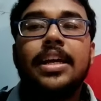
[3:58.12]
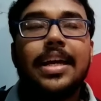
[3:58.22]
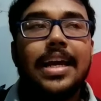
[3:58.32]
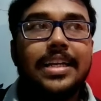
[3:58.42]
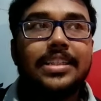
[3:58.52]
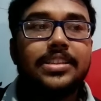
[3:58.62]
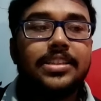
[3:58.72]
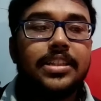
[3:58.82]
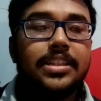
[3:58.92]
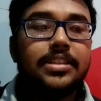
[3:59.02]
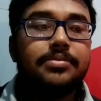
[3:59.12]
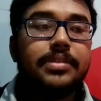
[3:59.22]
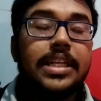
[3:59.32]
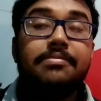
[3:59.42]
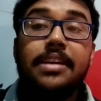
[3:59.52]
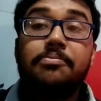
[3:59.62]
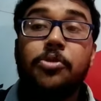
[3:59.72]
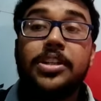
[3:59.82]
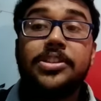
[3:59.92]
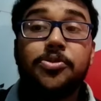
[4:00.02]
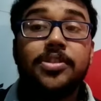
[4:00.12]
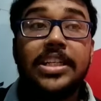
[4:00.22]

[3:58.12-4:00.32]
And give importance to the